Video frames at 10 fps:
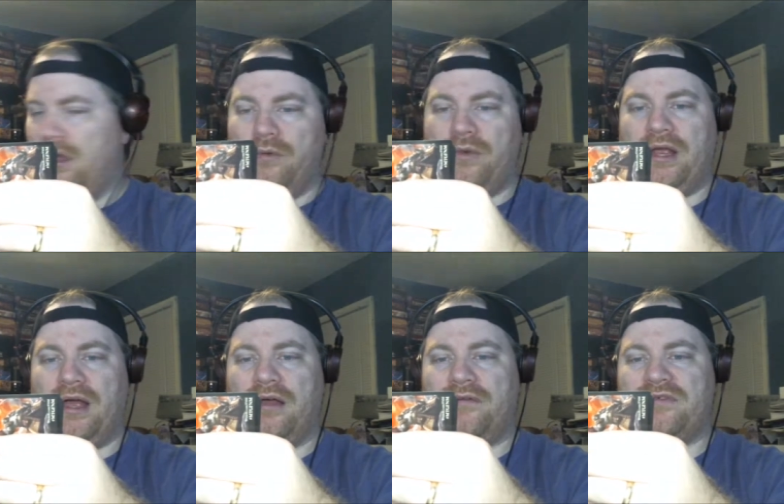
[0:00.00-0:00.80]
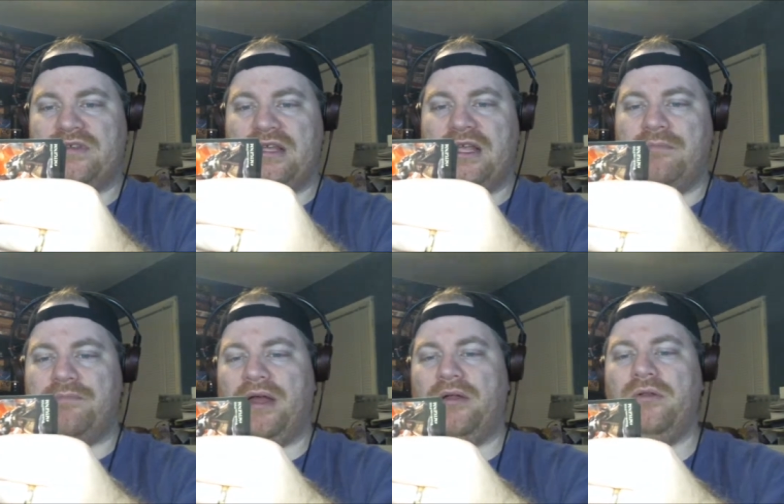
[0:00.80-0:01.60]
We have Singing
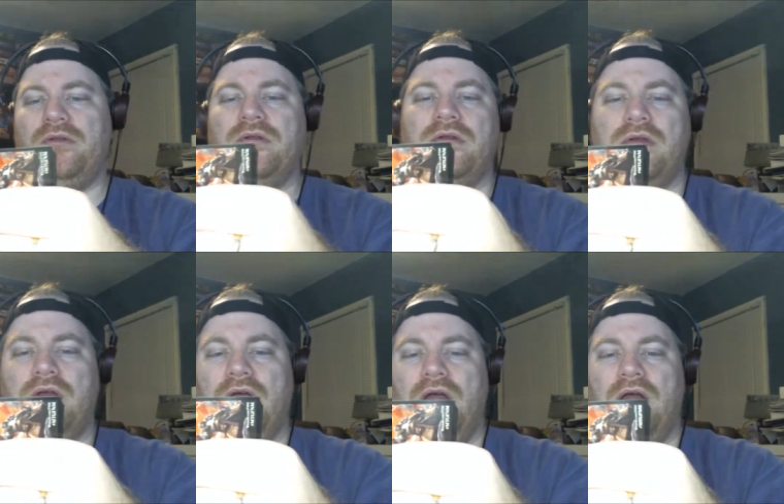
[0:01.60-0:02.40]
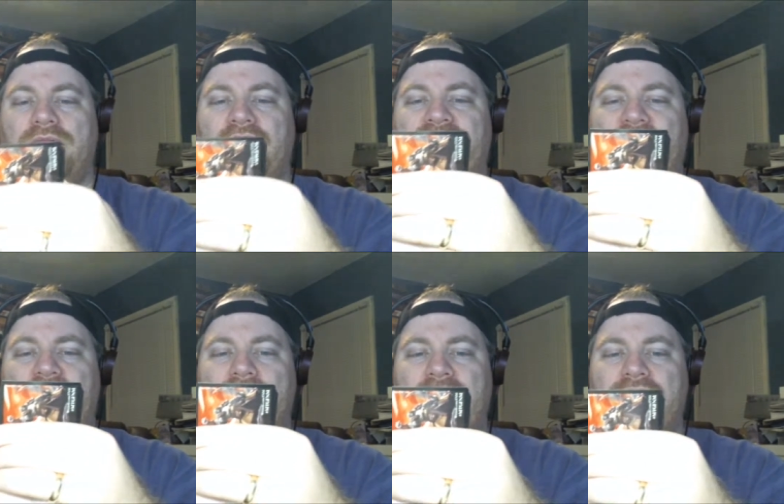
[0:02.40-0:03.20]
Bell, Bloodfire
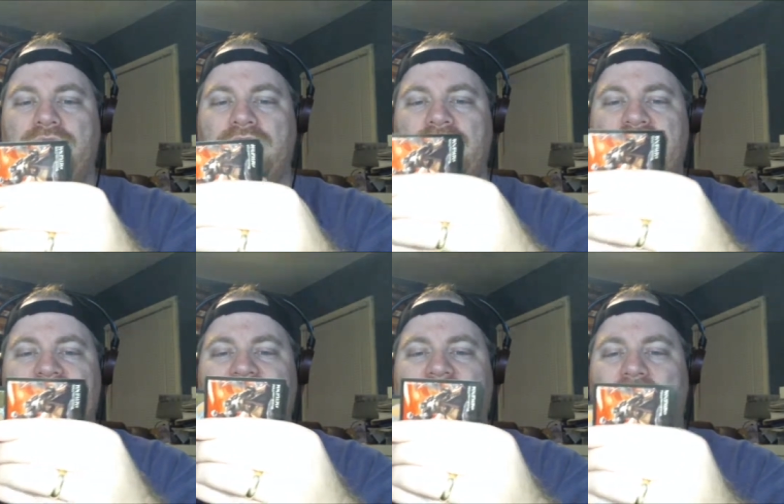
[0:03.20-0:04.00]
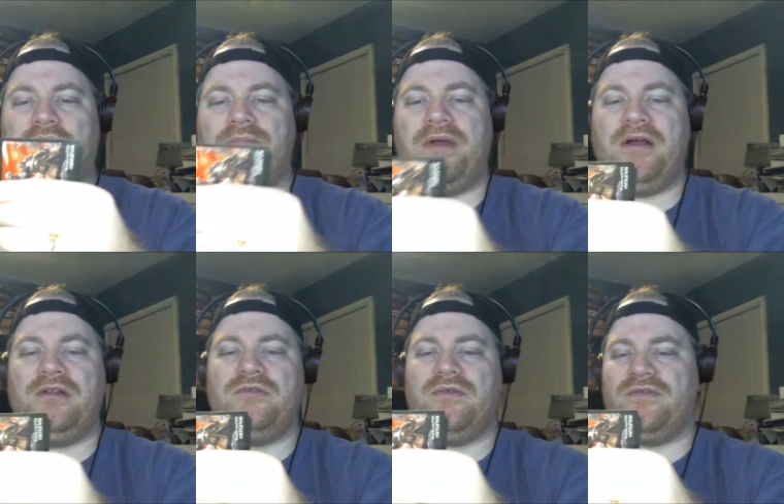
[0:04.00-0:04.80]
Mentor, Scoured
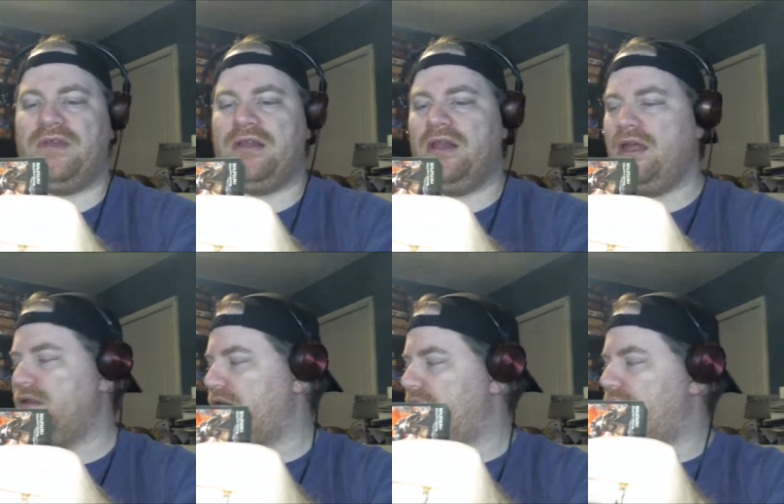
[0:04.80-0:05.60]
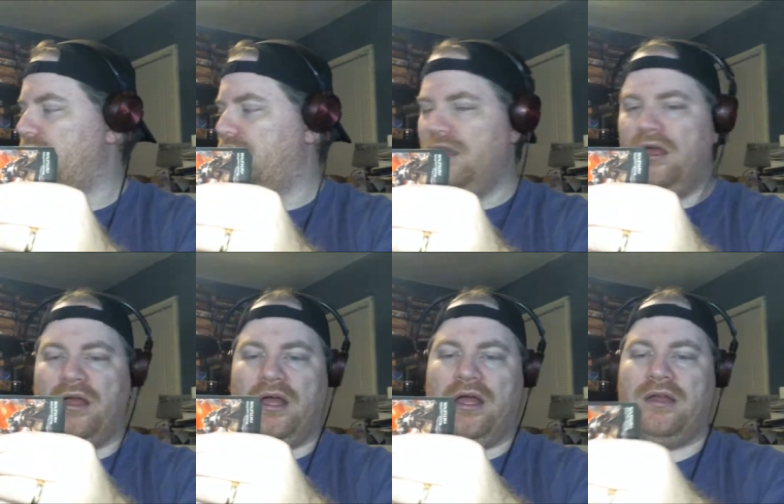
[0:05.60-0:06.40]
Barrens, we've seen that,
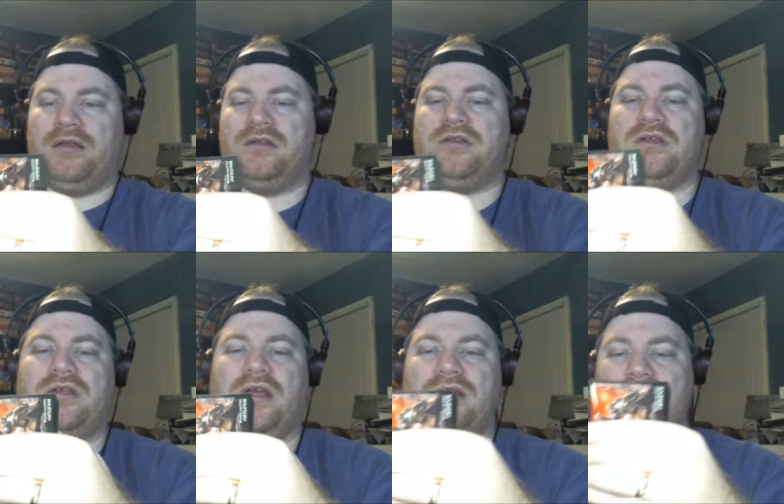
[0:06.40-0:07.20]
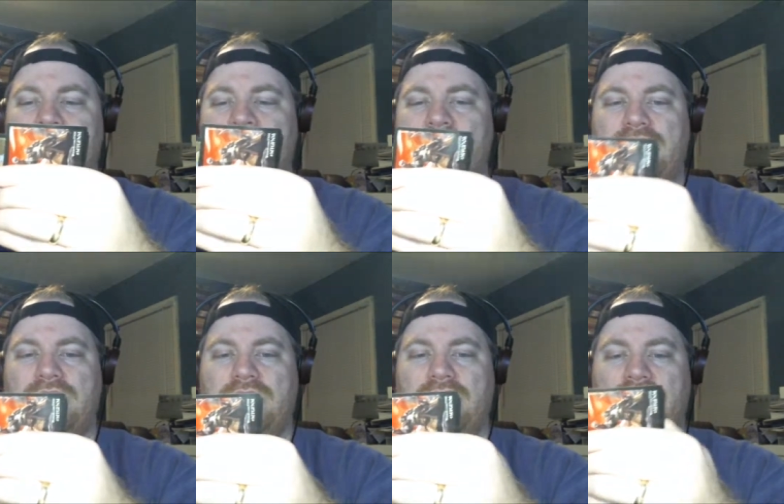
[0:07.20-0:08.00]
and Jeskai Student,
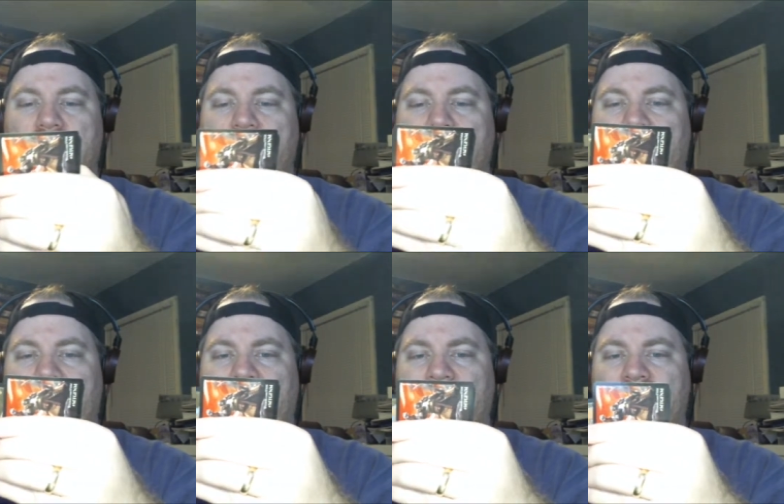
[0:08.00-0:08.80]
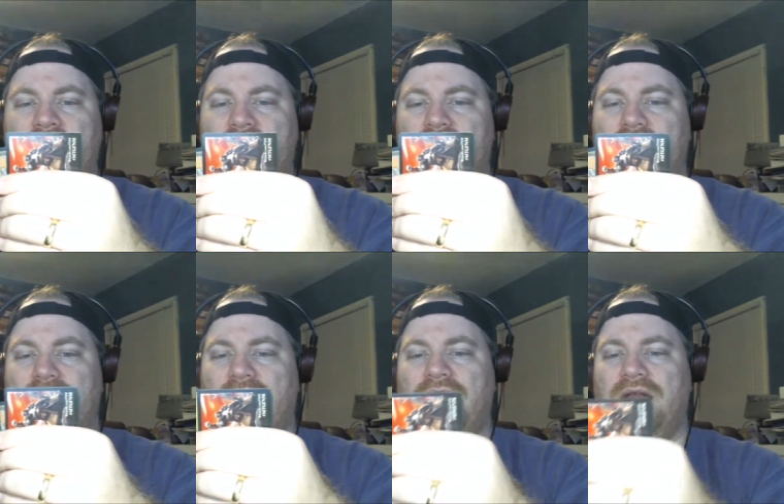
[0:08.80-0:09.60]
and
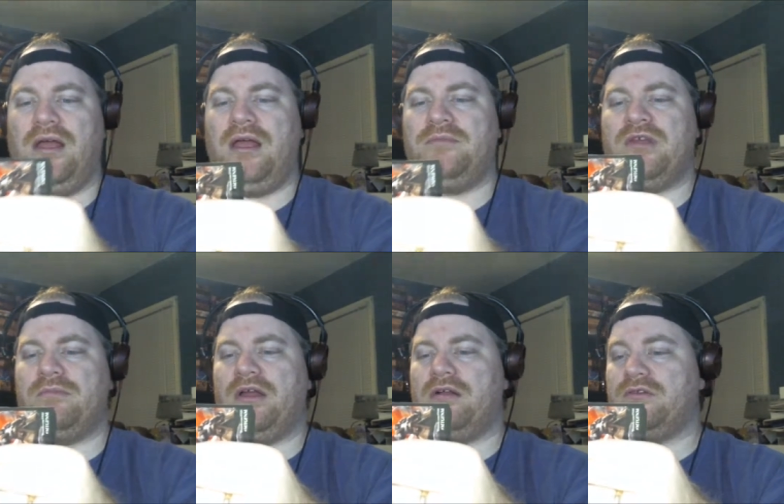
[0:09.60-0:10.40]
an Abzan banner.